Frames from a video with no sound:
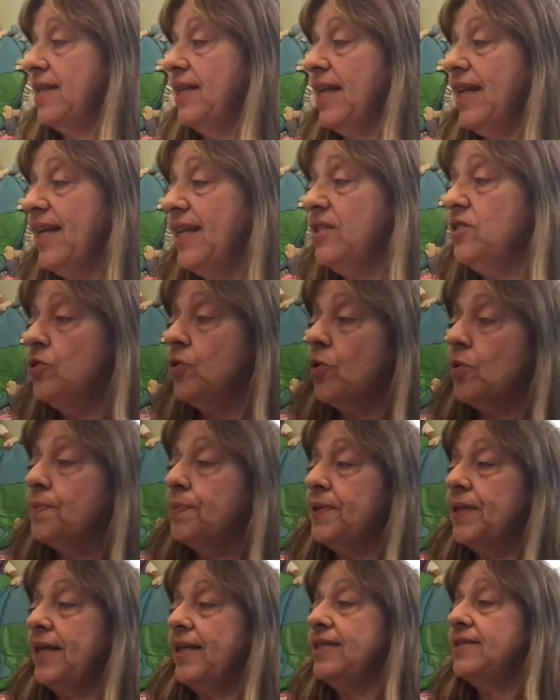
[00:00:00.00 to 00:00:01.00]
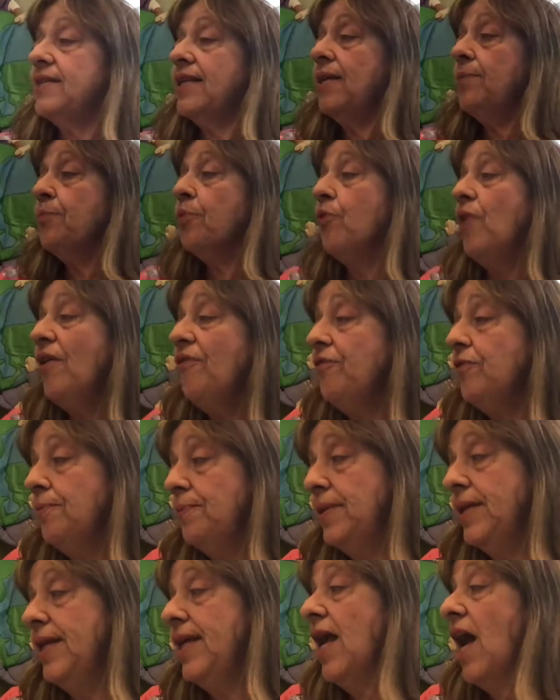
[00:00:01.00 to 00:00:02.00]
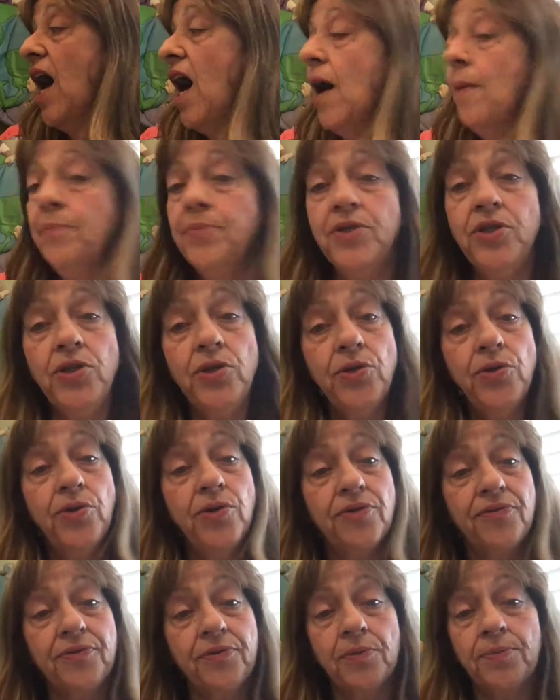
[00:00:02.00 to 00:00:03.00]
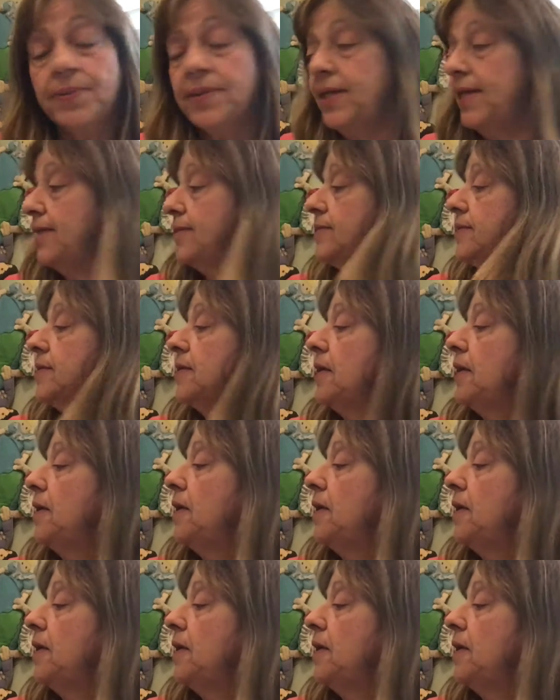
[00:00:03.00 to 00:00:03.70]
an indoor place, and preferably a beautiful place.